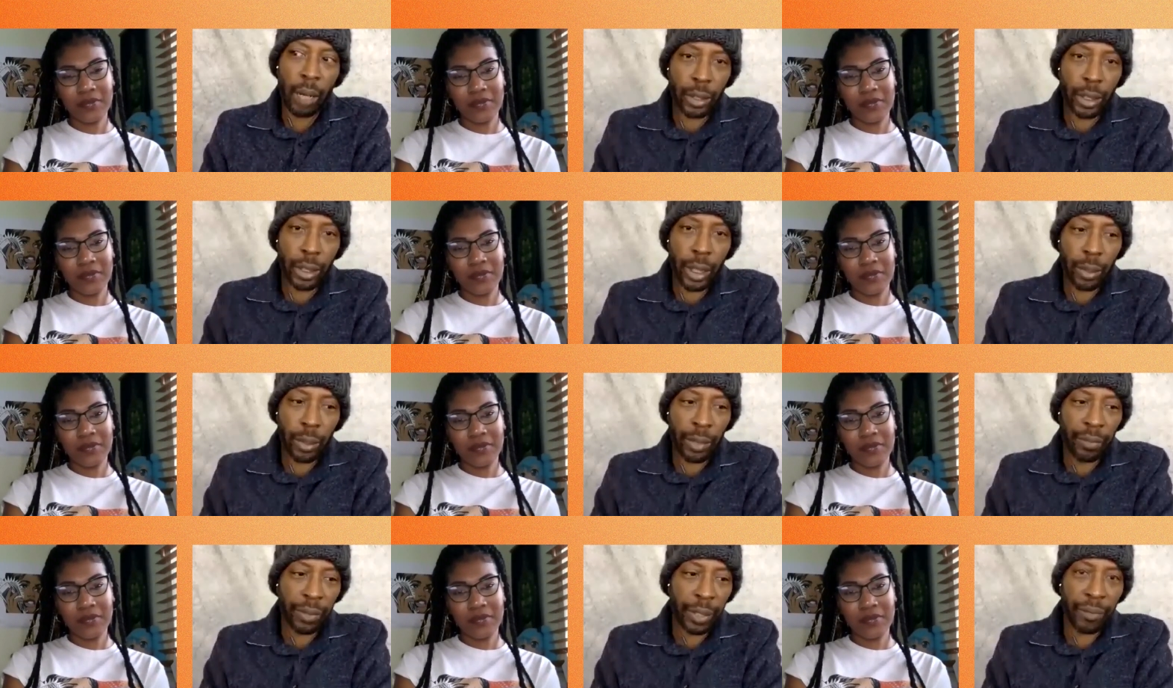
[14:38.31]
Speaker 1: You know,
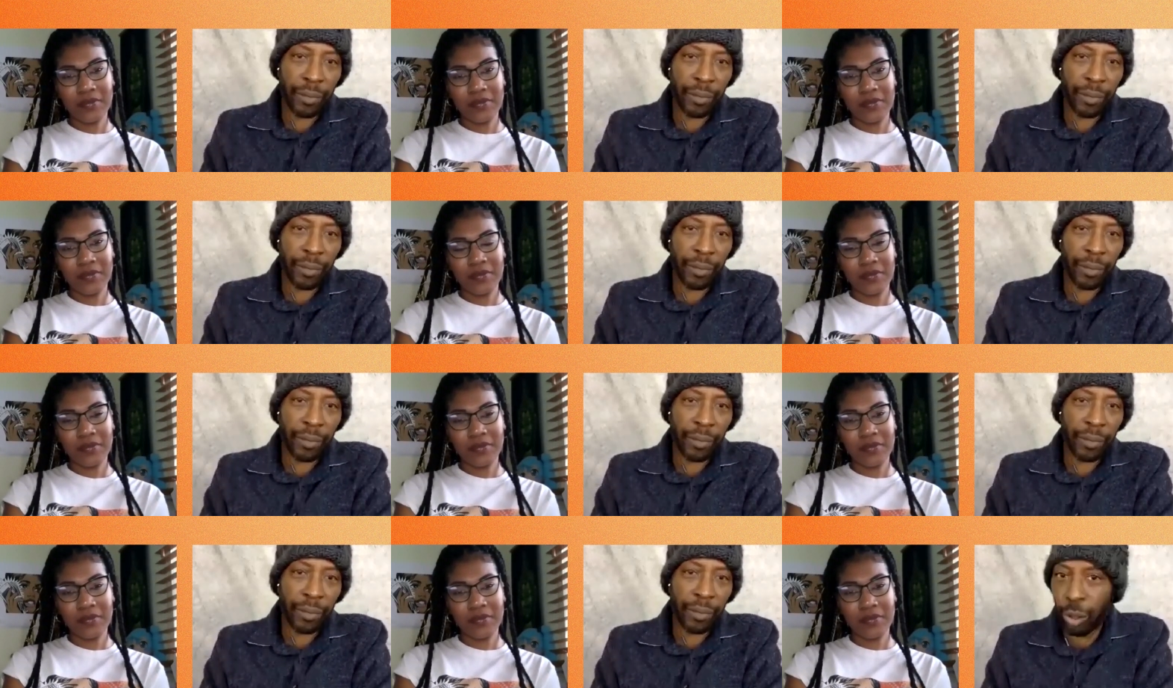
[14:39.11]
if if they're going to
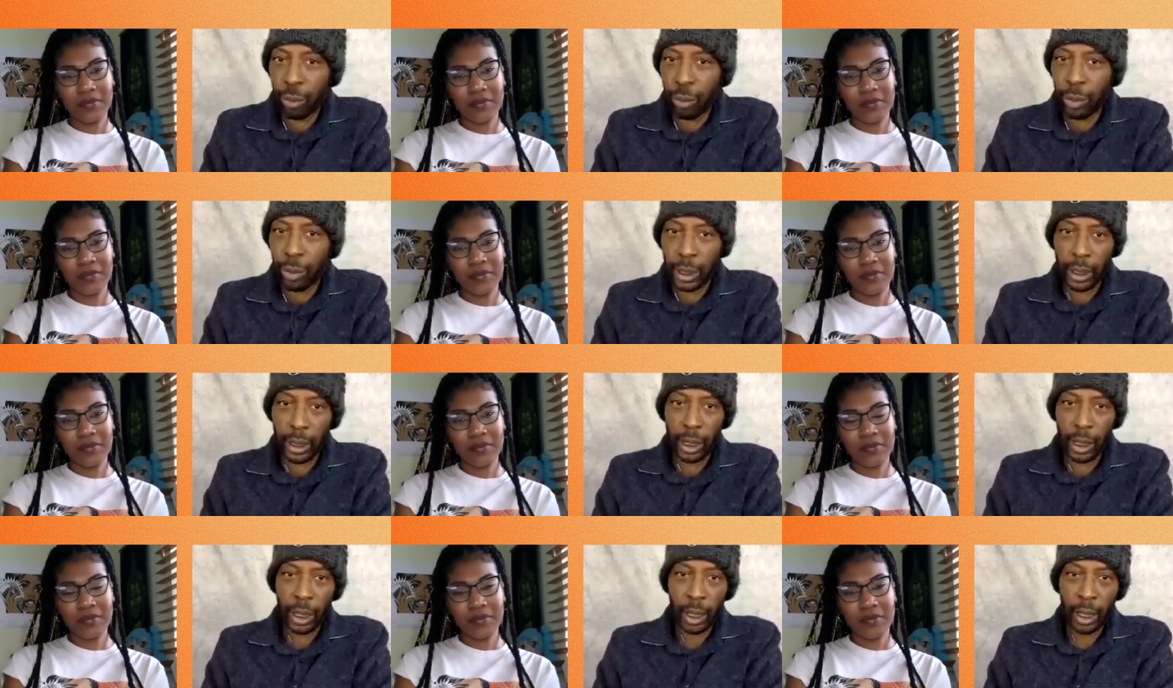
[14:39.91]
do it properly,
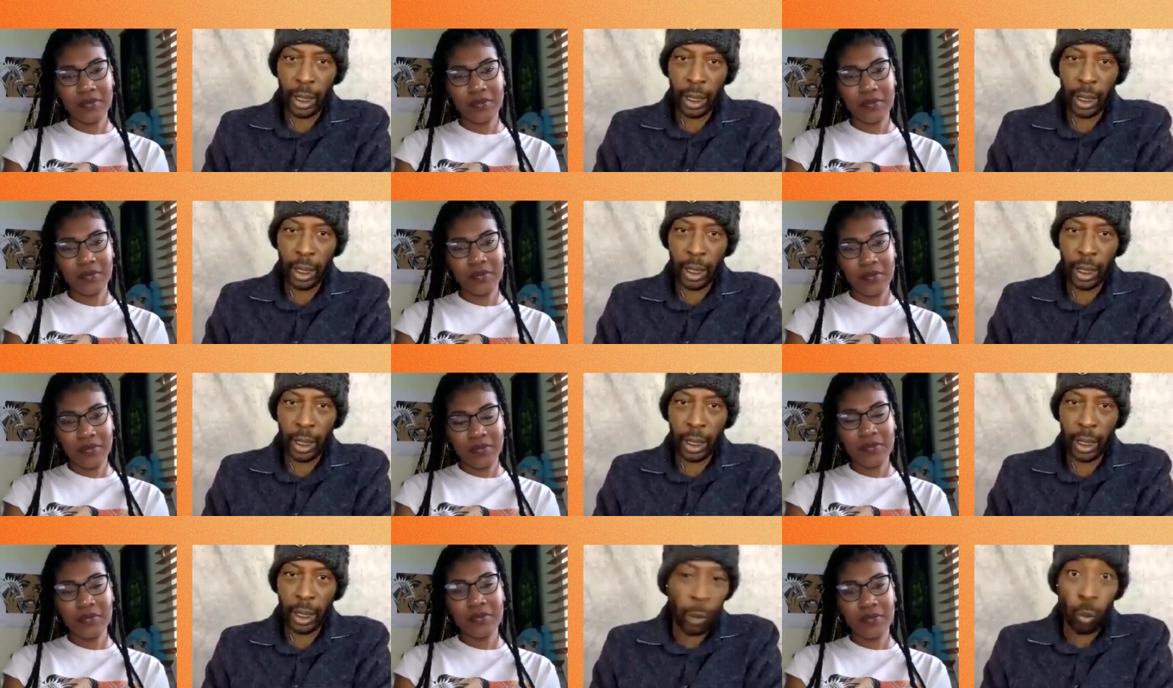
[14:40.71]

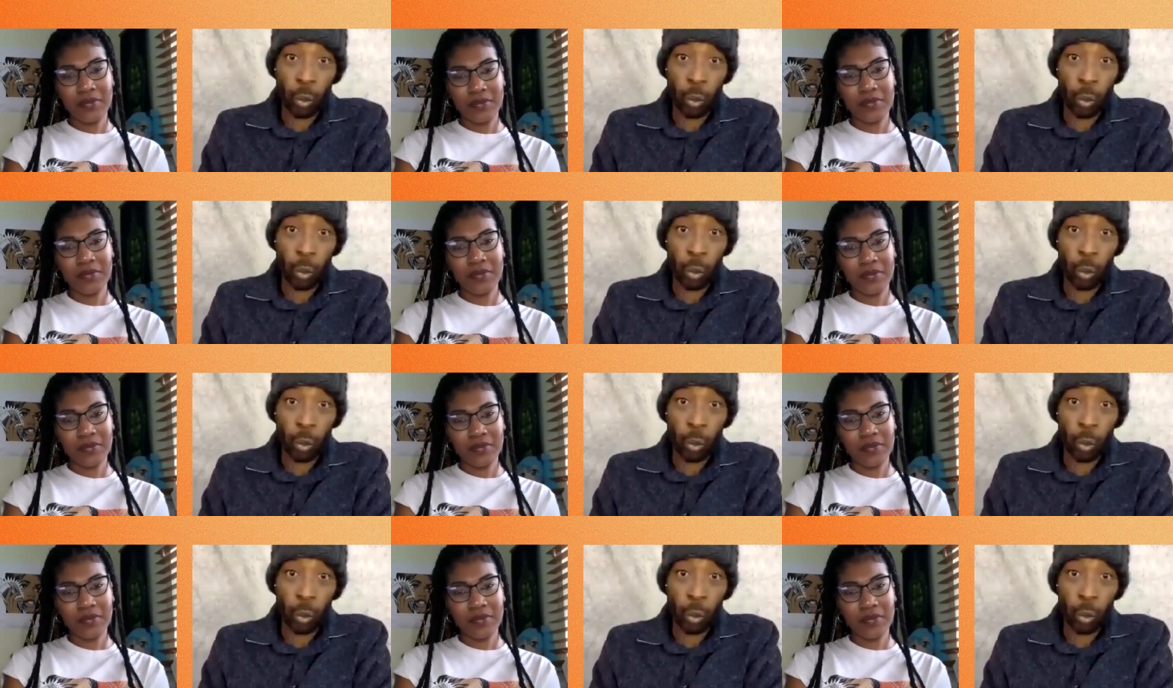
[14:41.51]
um, wh- whatever